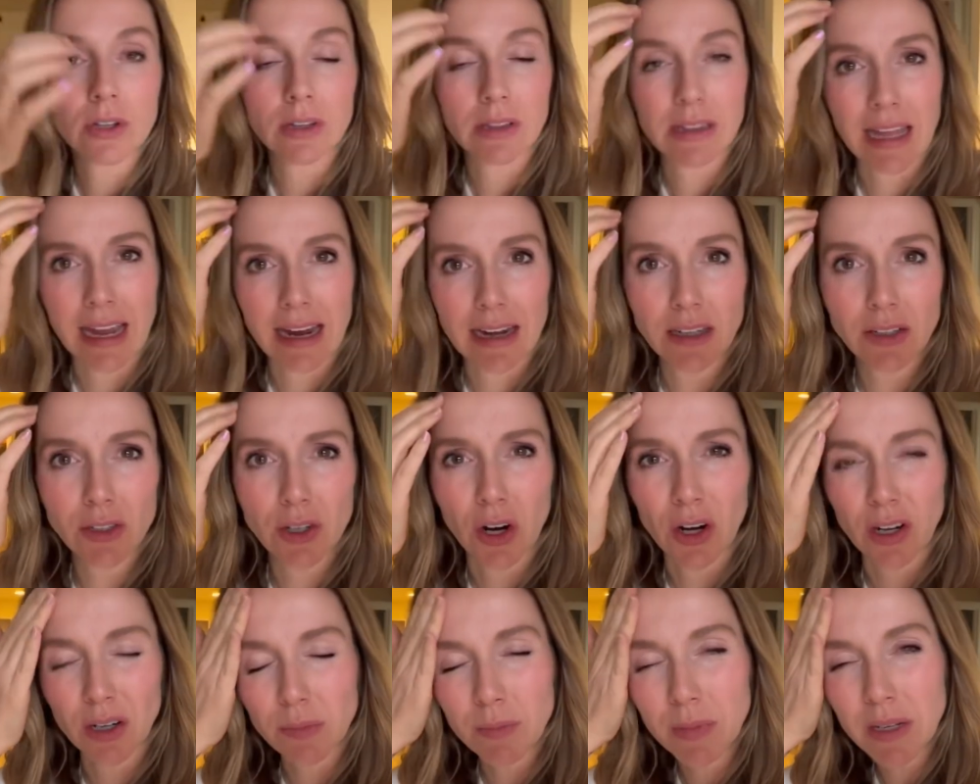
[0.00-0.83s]
light
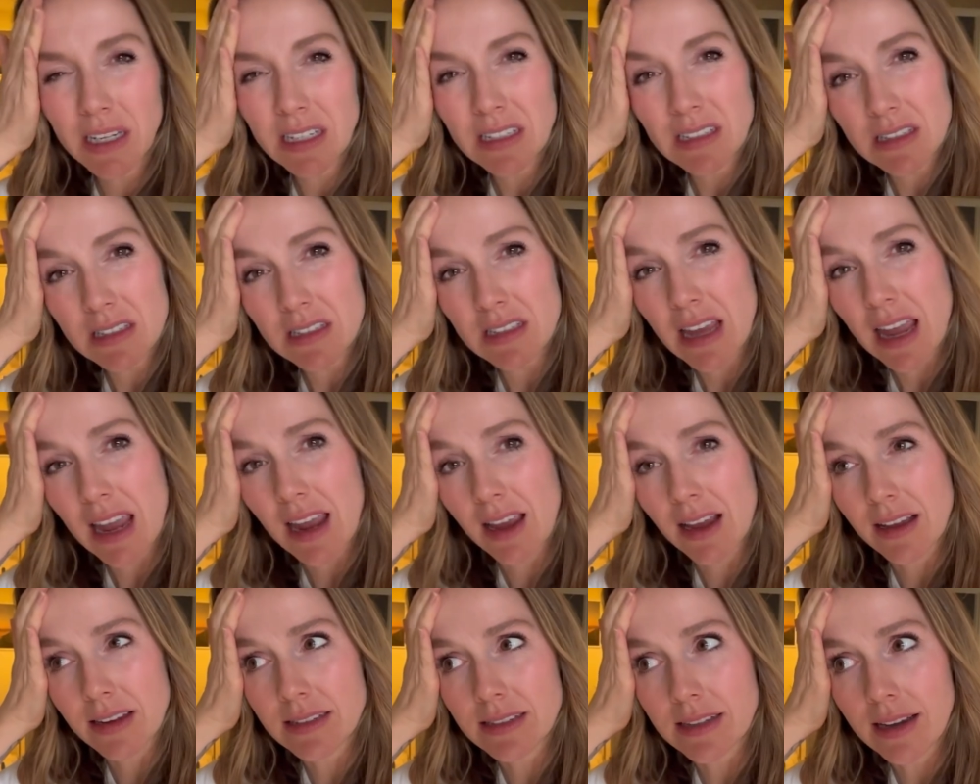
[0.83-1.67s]
carpets
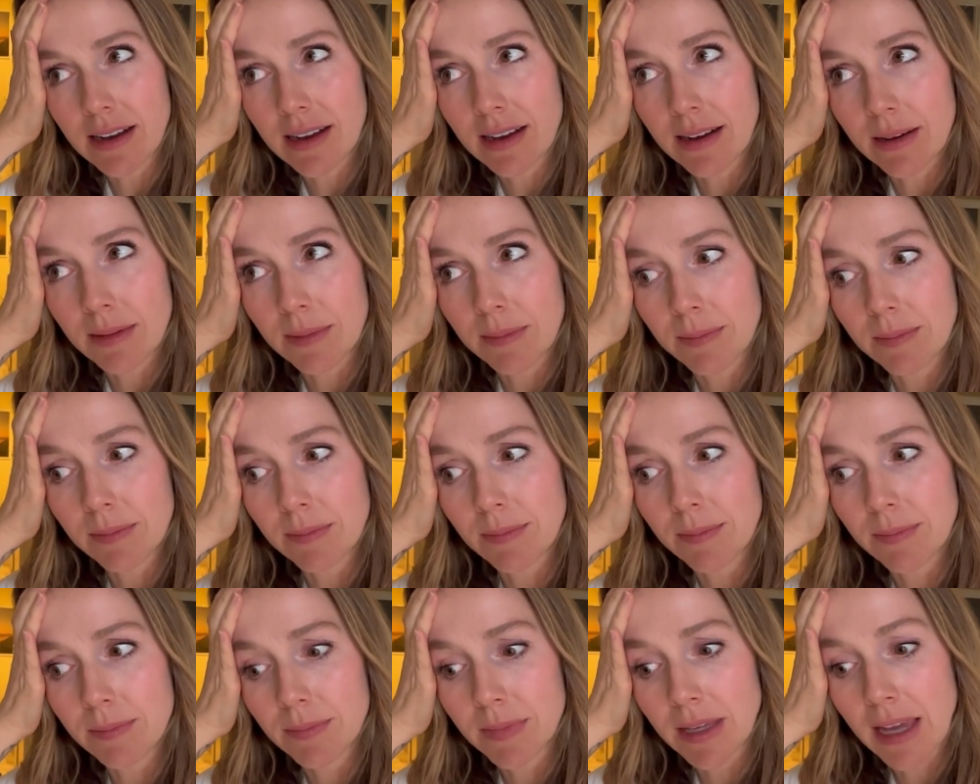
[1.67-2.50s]
and
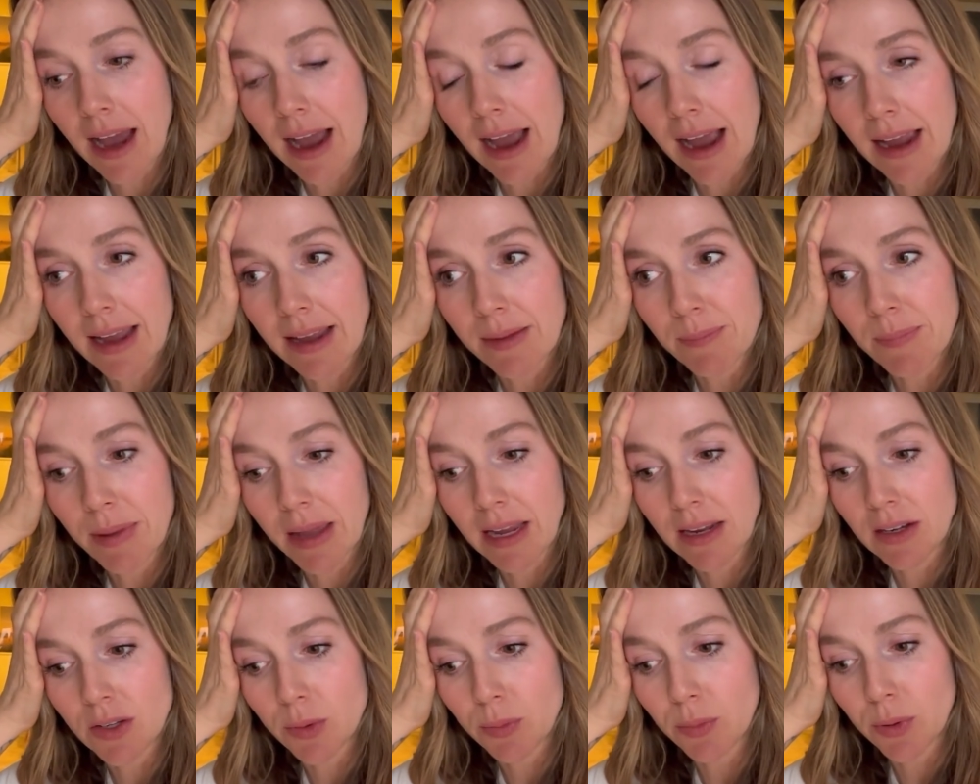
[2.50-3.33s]
um, yeah, I
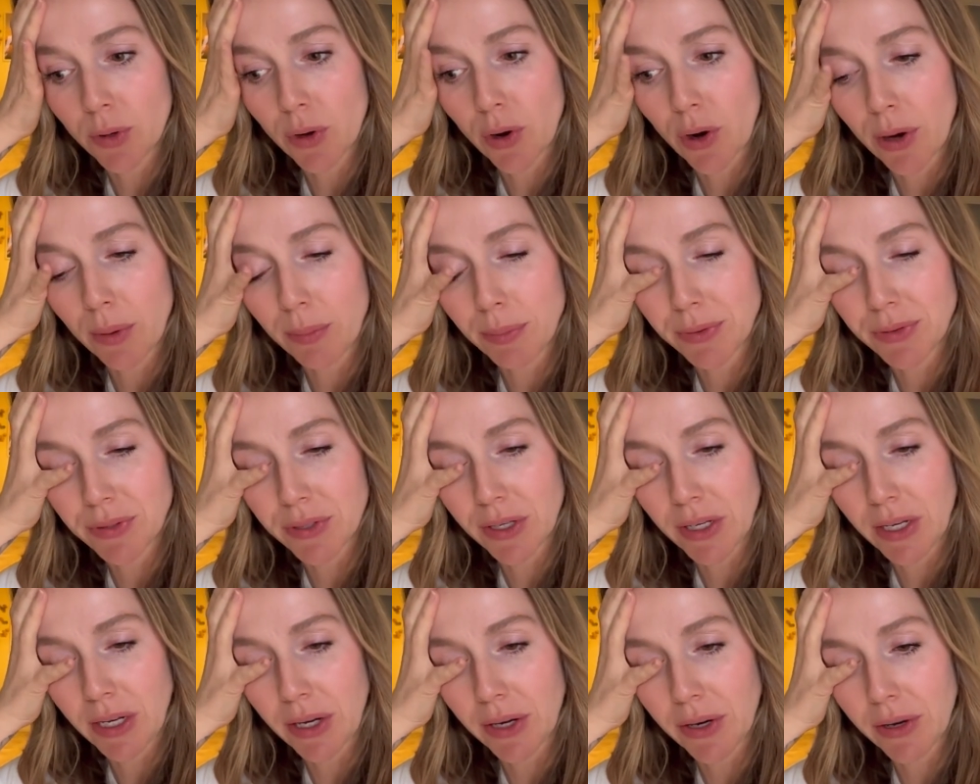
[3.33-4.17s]
paid to put carpets in
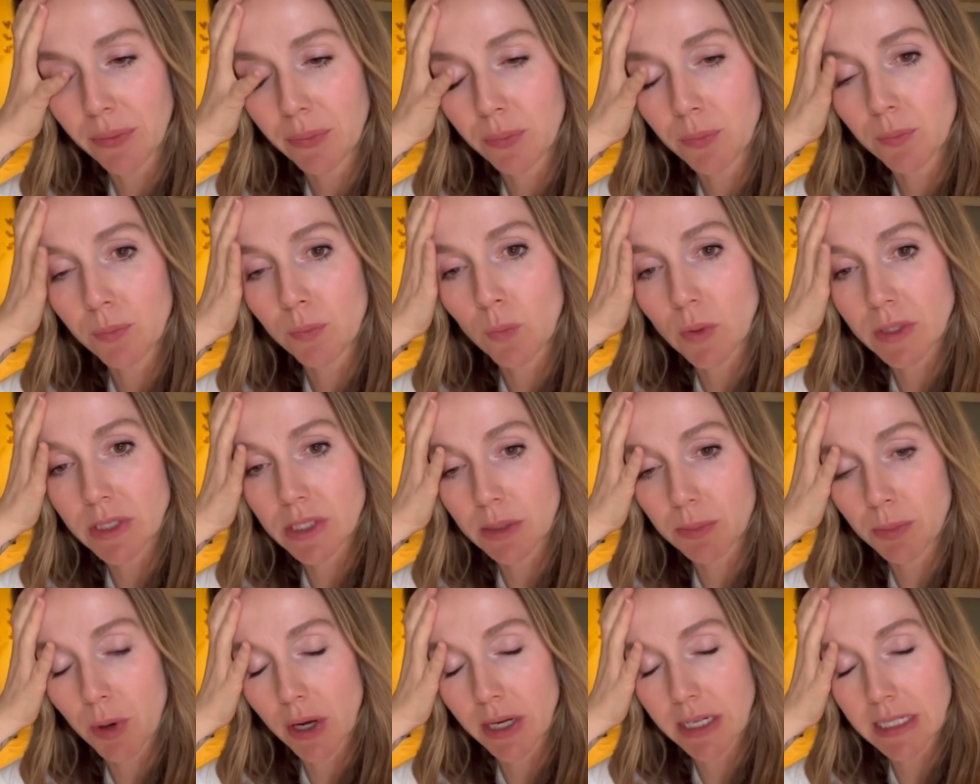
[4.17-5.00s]
here once
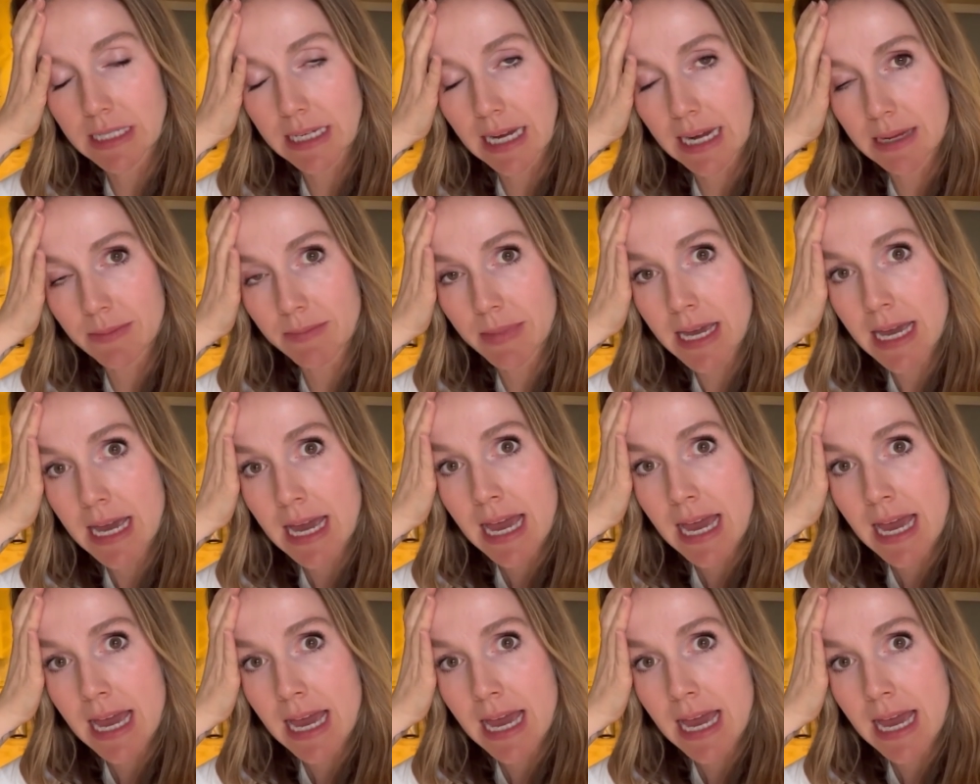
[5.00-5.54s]
upon a time